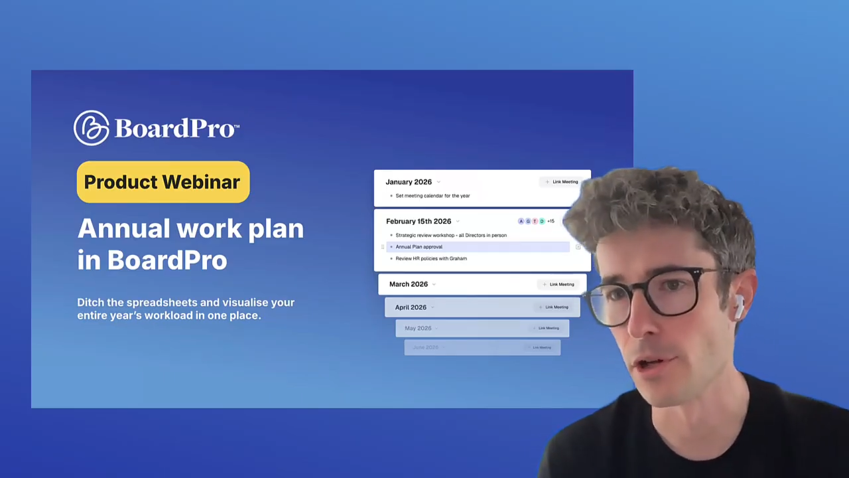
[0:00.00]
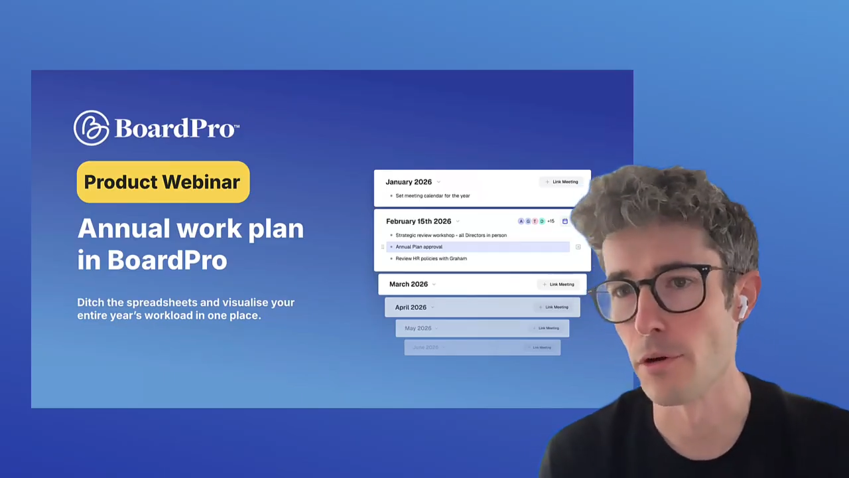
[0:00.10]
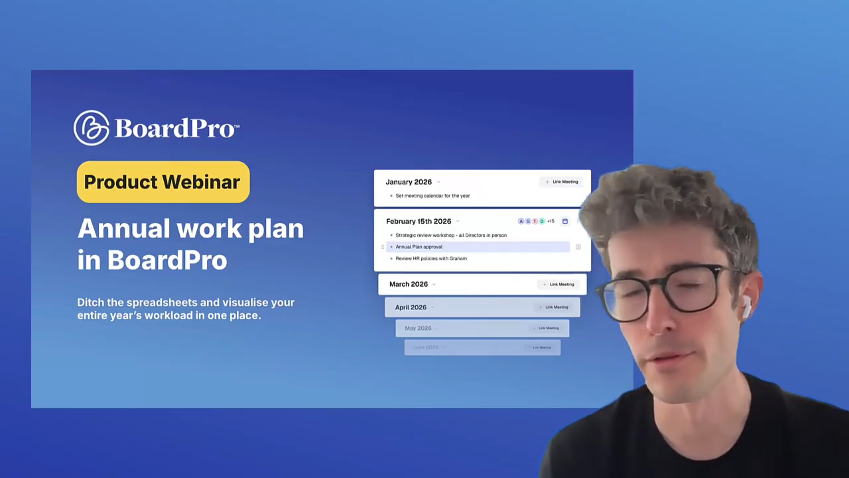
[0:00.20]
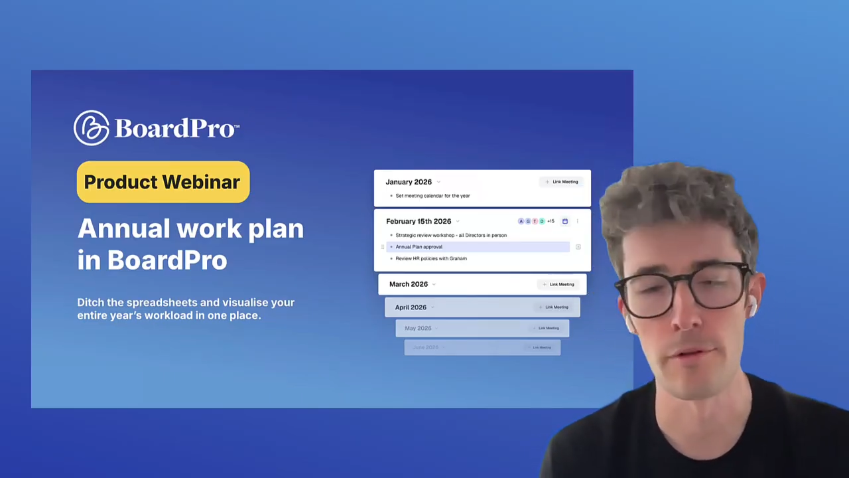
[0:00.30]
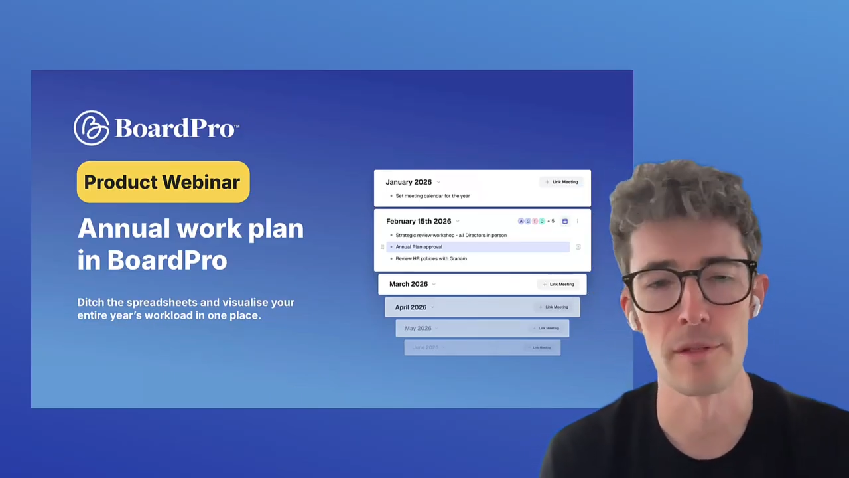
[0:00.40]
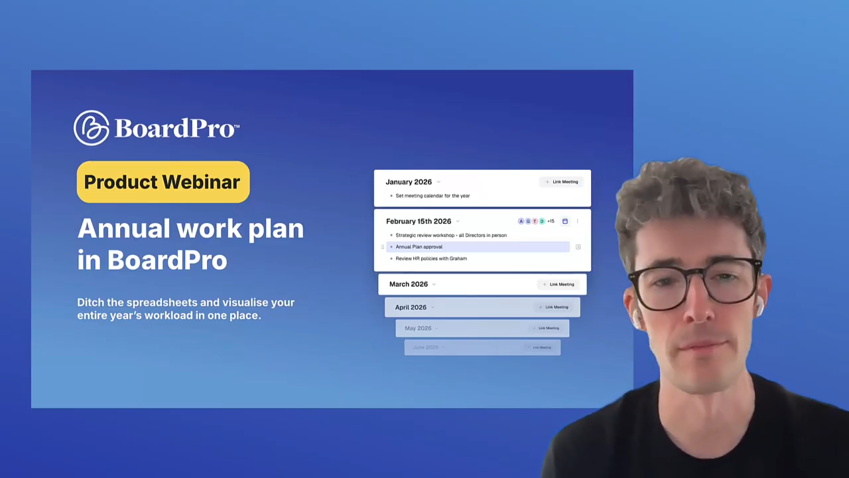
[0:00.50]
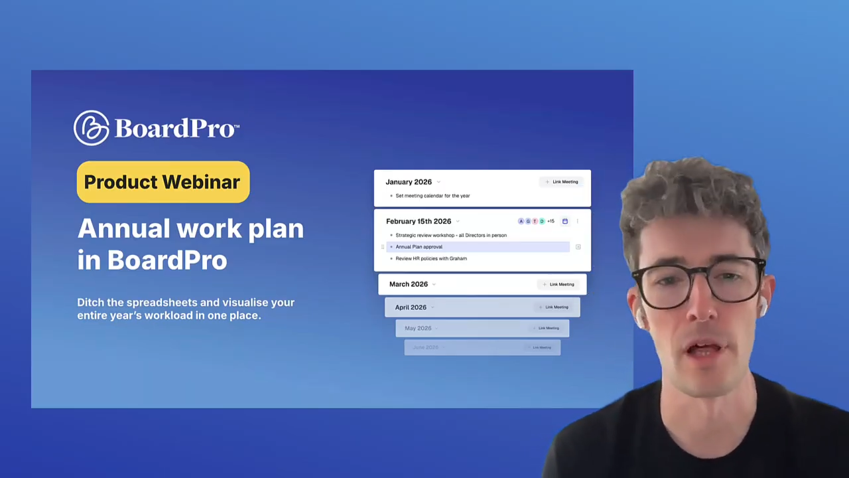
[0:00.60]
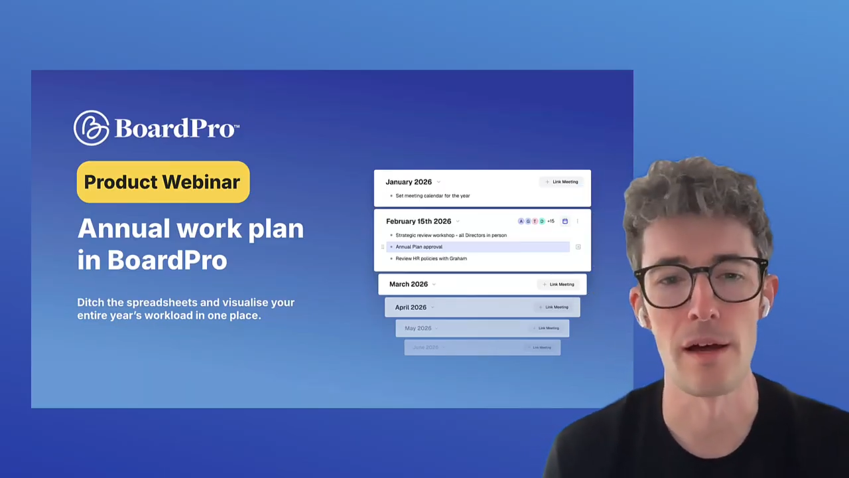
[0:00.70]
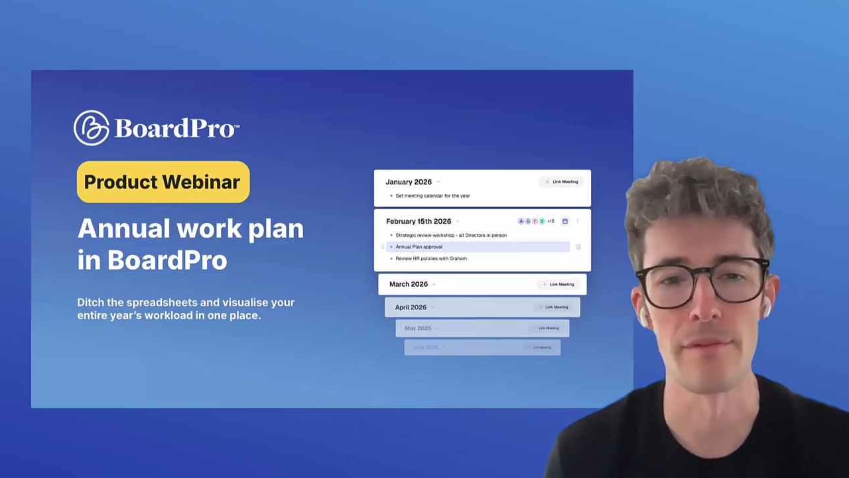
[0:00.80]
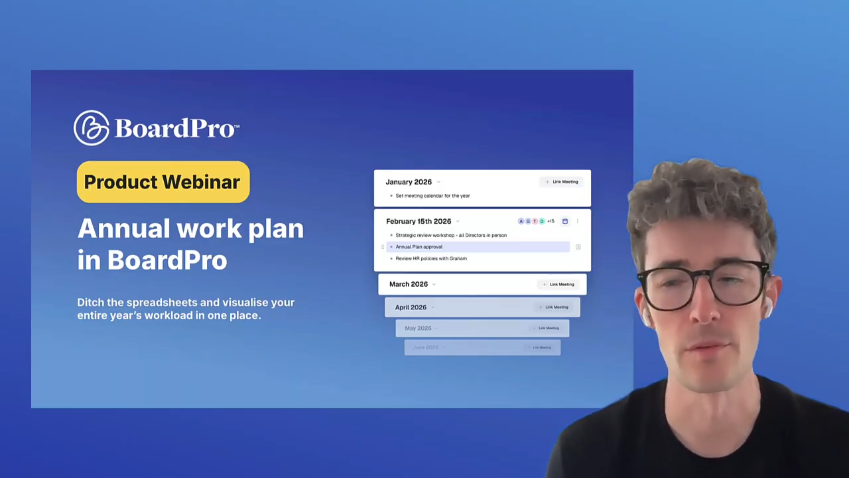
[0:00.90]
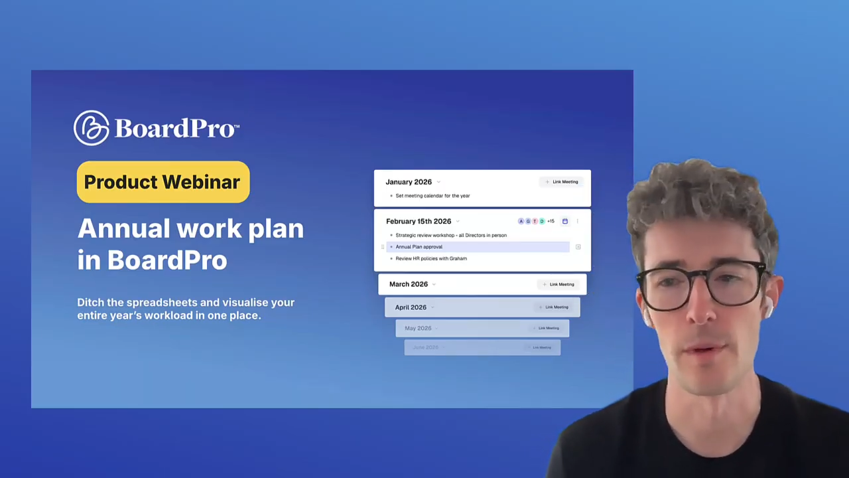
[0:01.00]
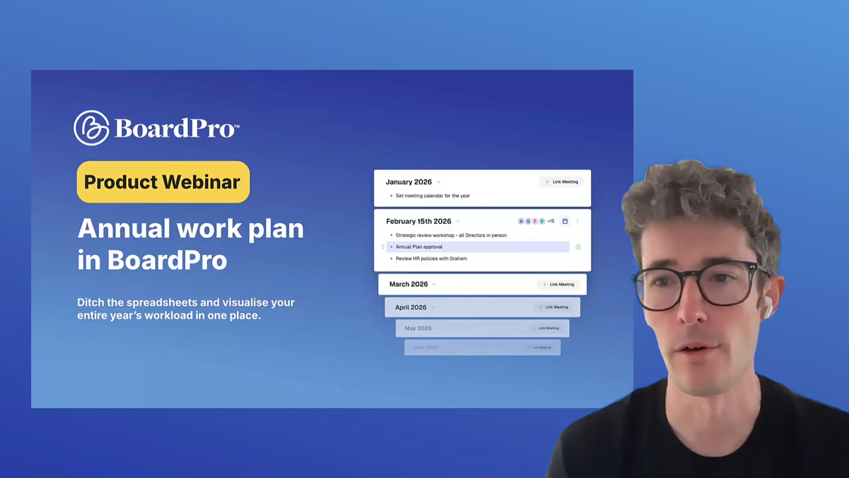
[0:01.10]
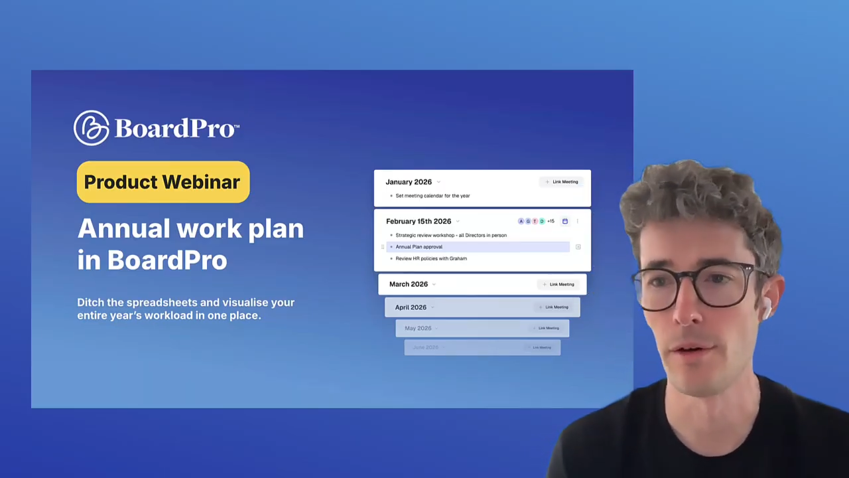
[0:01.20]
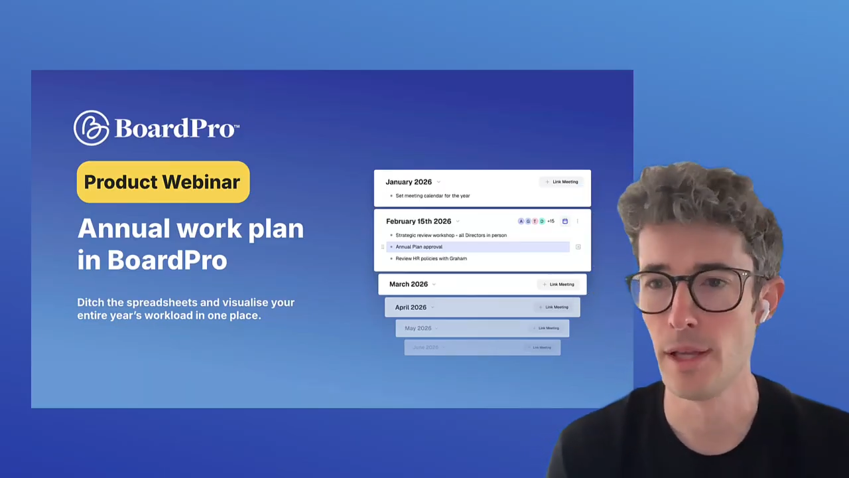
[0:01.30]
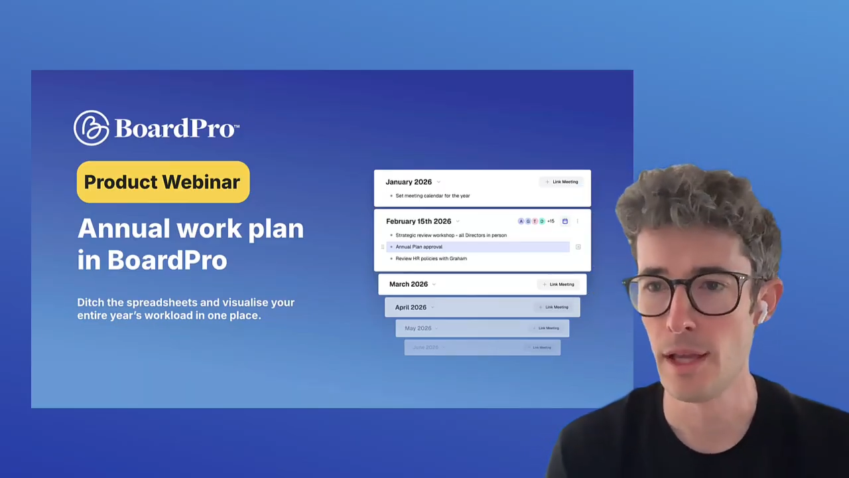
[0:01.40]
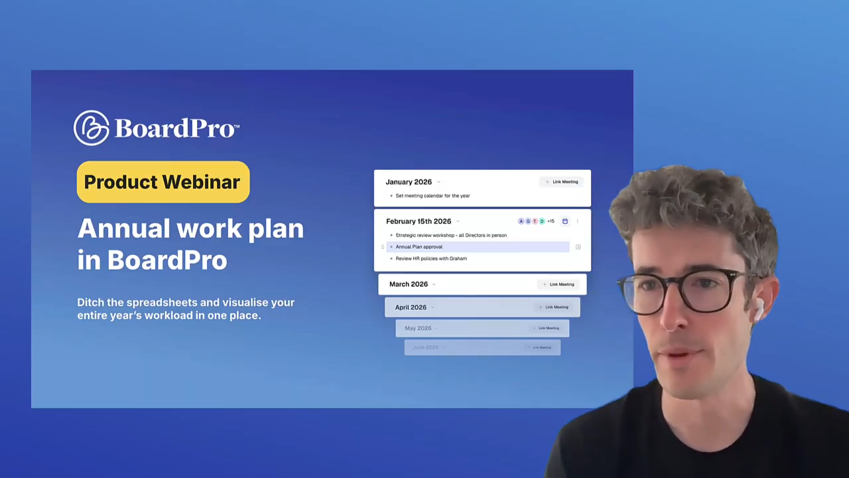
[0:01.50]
go through them live as well.